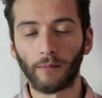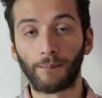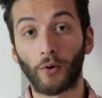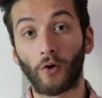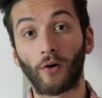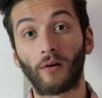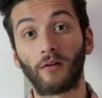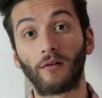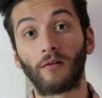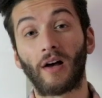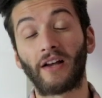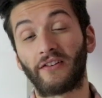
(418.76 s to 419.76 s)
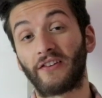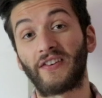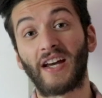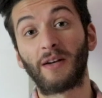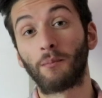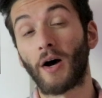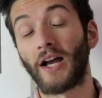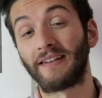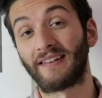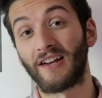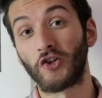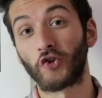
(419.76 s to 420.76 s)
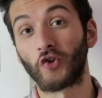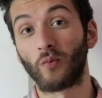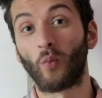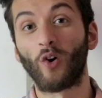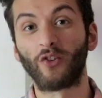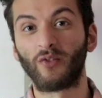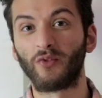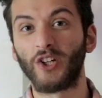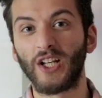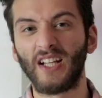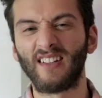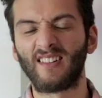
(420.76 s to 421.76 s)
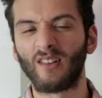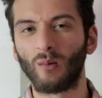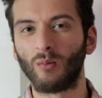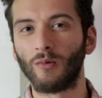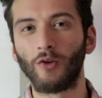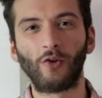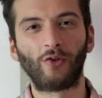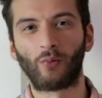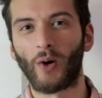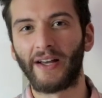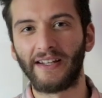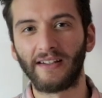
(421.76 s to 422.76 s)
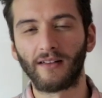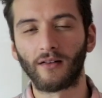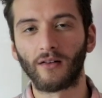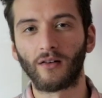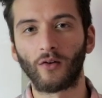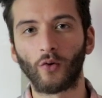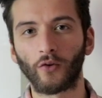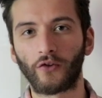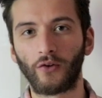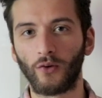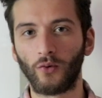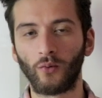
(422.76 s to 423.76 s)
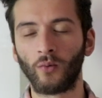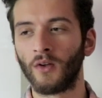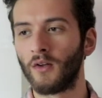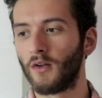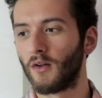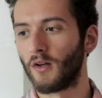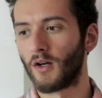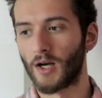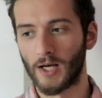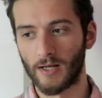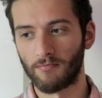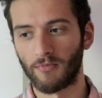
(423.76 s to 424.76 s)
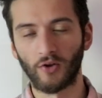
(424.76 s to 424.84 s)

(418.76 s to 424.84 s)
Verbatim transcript: but as I said, my intention wasn't really to lose weight or to um,